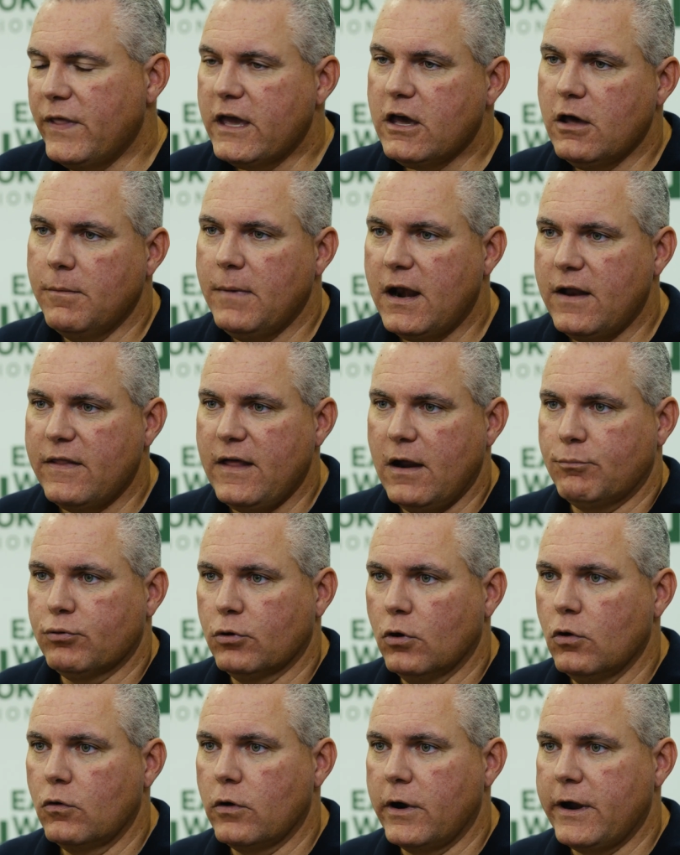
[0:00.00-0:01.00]
they come out of that
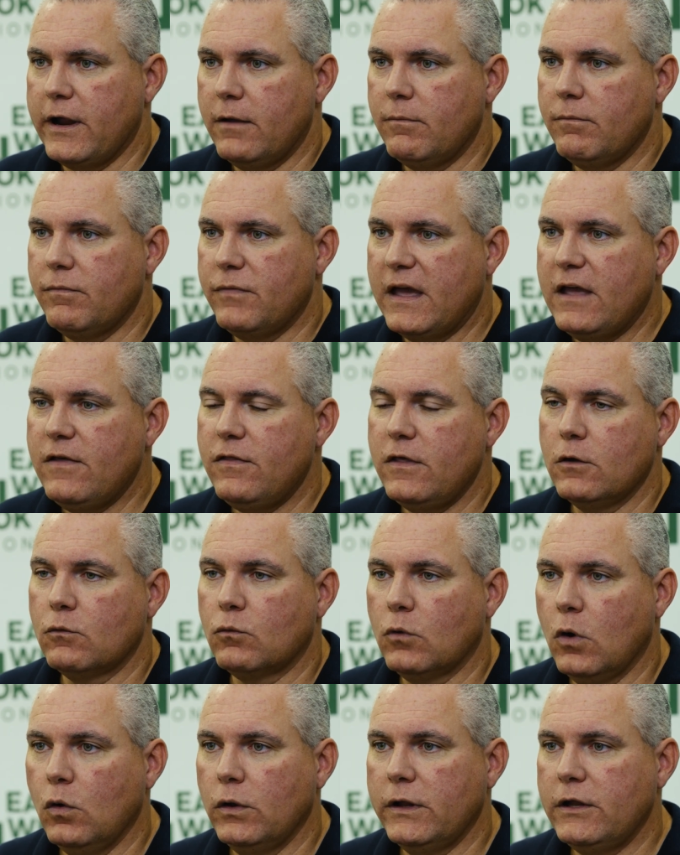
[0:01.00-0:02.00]
program, they
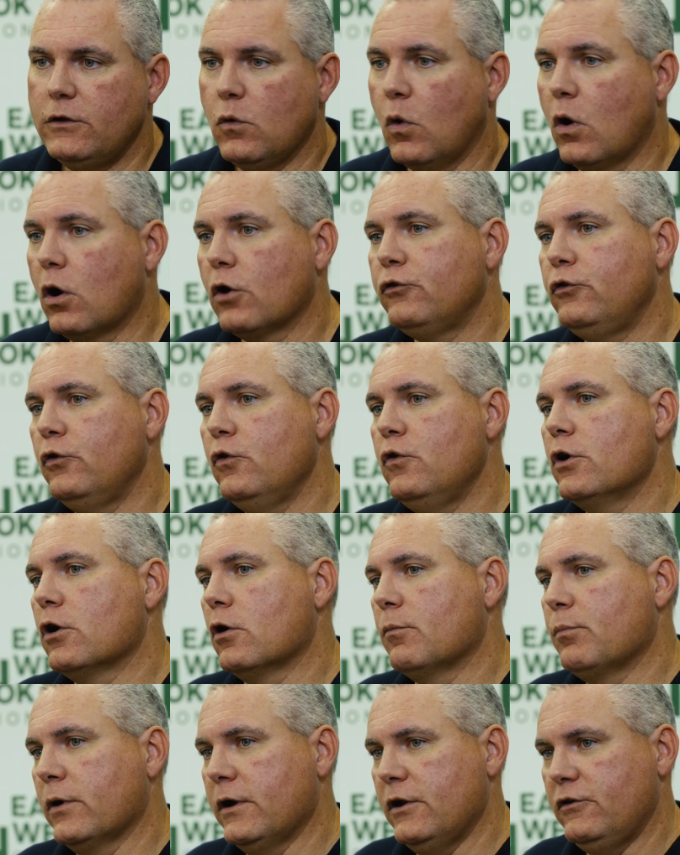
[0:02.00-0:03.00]
then roll into our
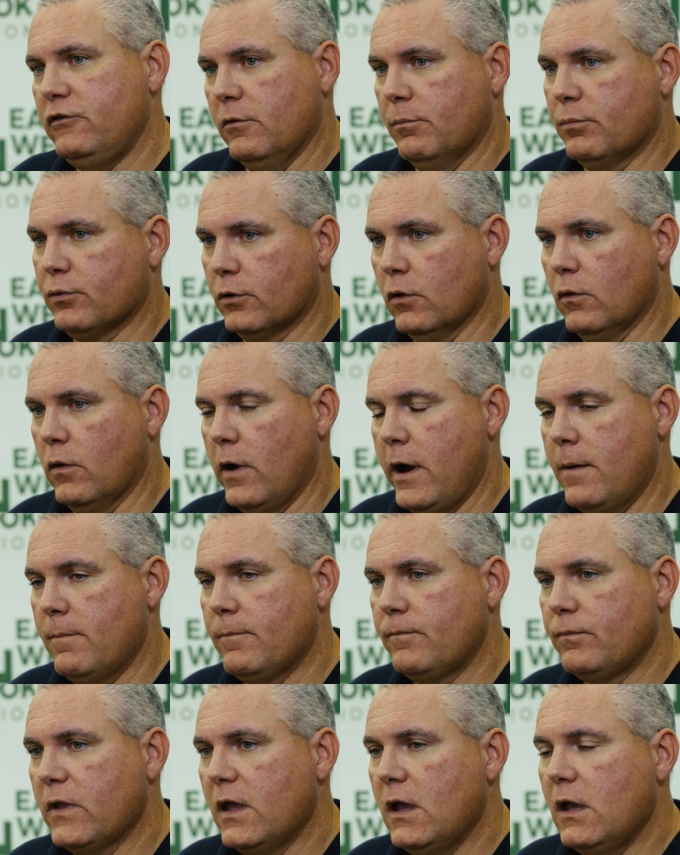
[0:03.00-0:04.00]
2-year apprenticeship program.
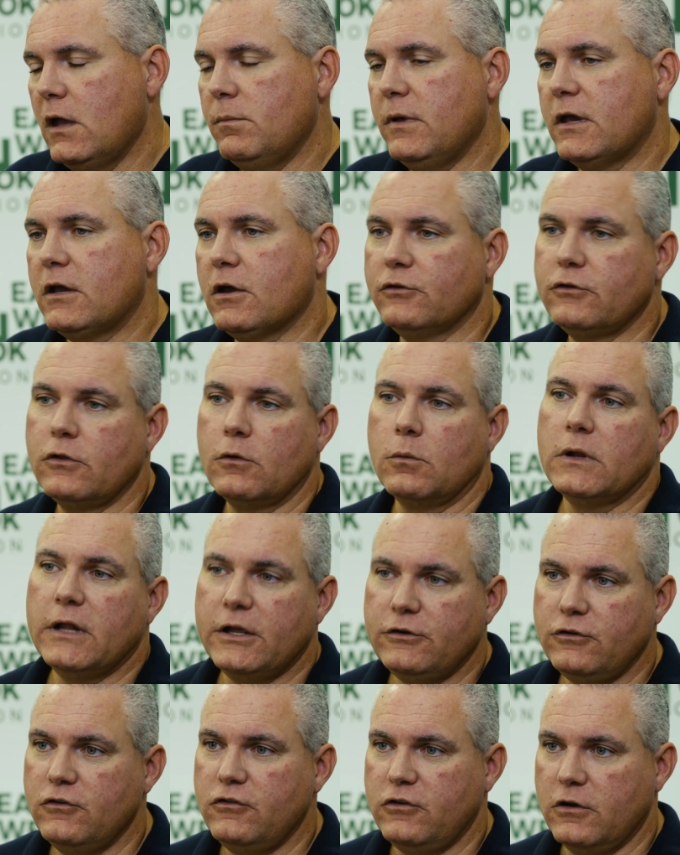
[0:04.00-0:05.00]
Because of the
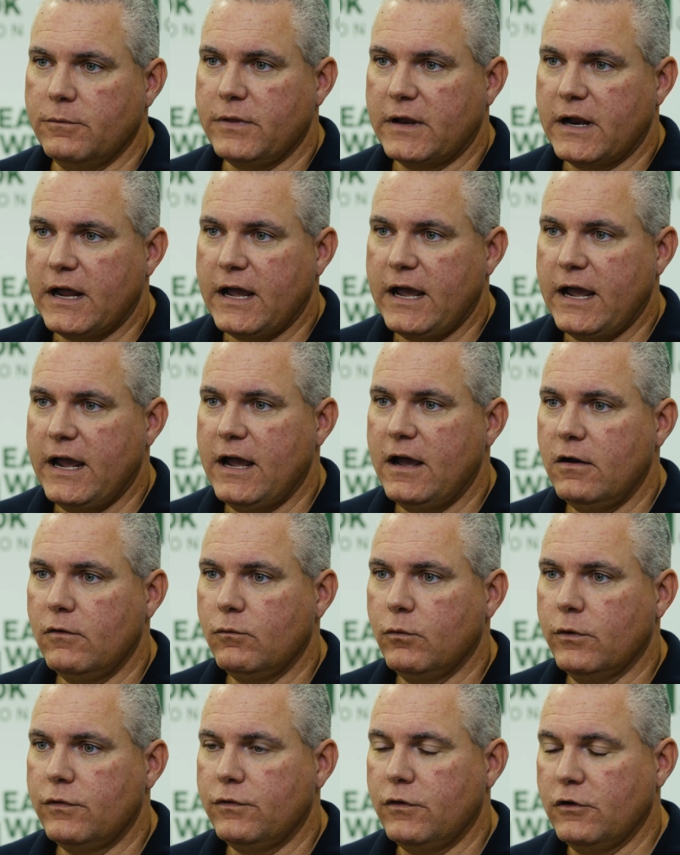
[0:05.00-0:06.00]
relationship that I
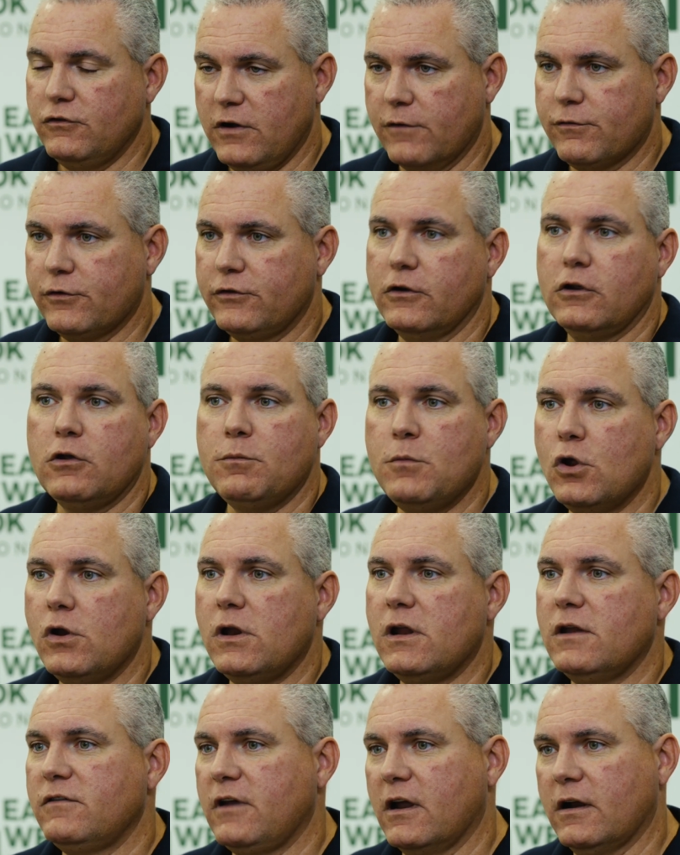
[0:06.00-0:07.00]
have with the Jefferson
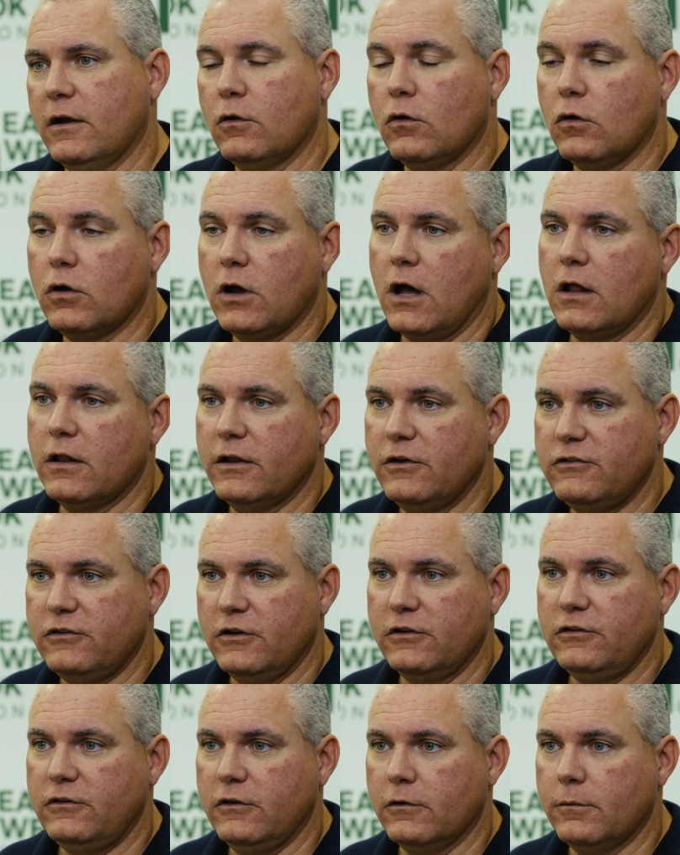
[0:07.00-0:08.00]
Community and Technical College
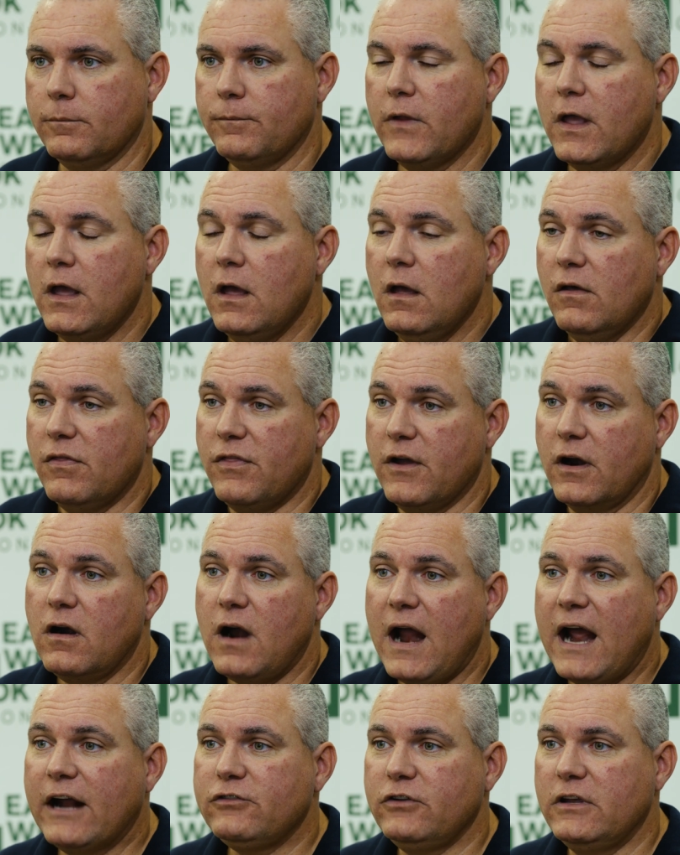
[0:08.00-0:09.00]
system,
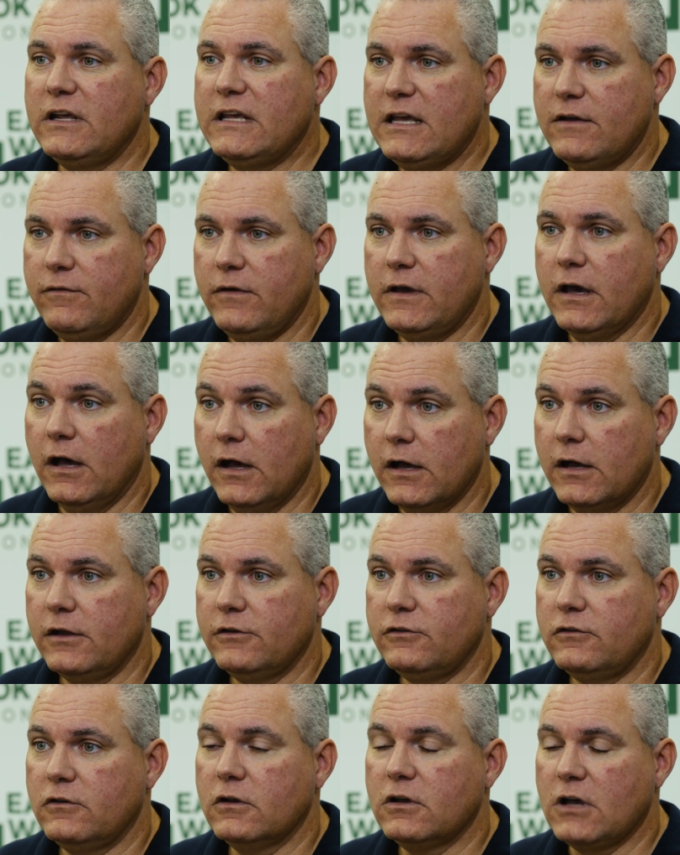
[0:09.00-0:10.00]
they're actually giving
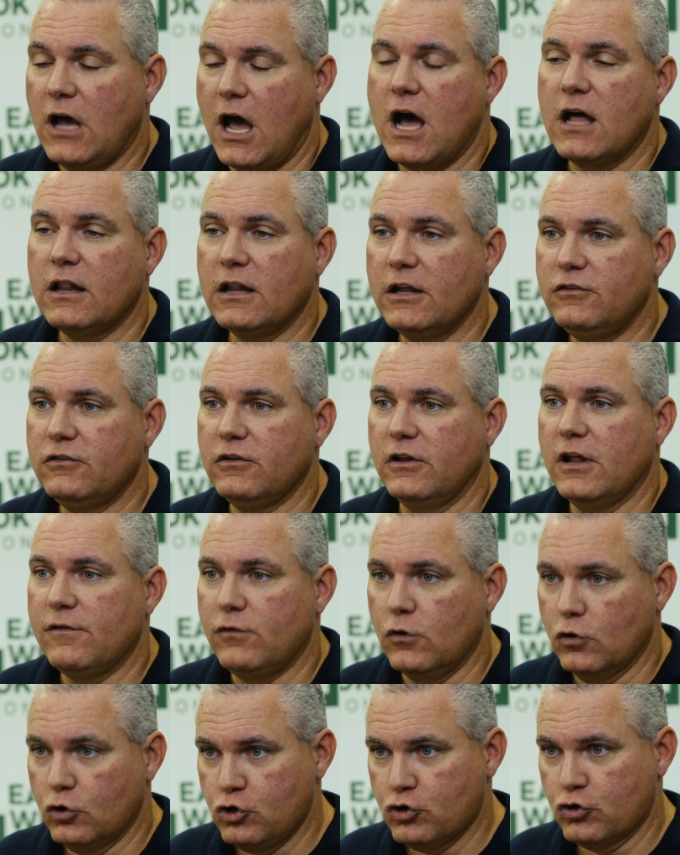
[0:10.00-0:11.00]
us college
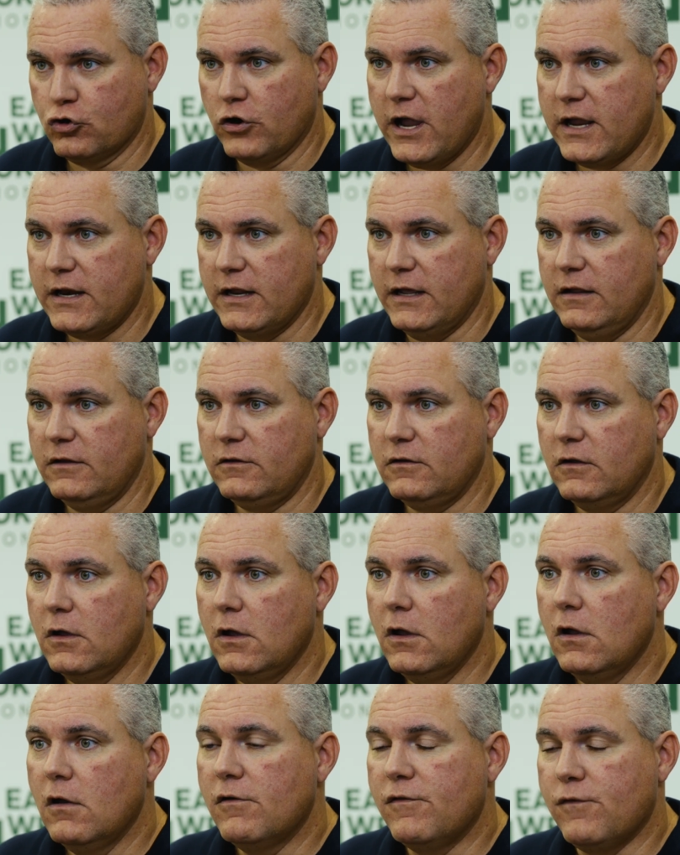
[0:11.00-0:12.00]
level credit
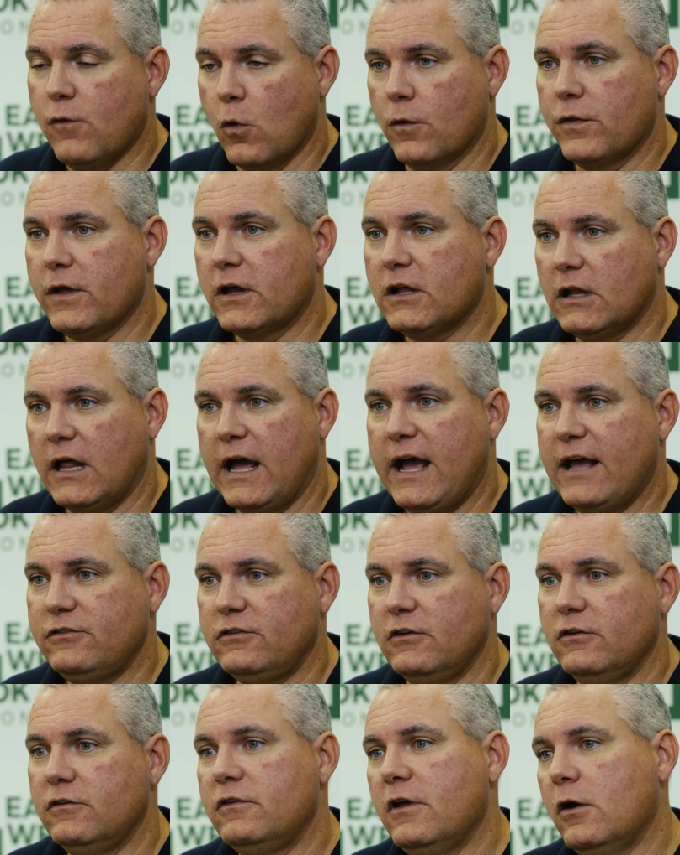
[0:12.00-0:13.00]
for the
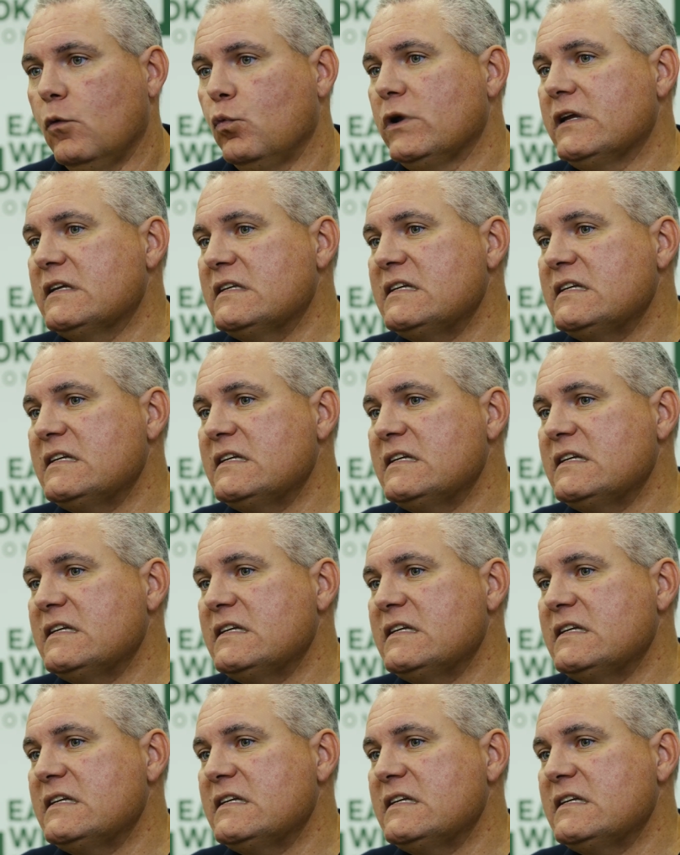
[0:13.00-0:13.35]
classes that we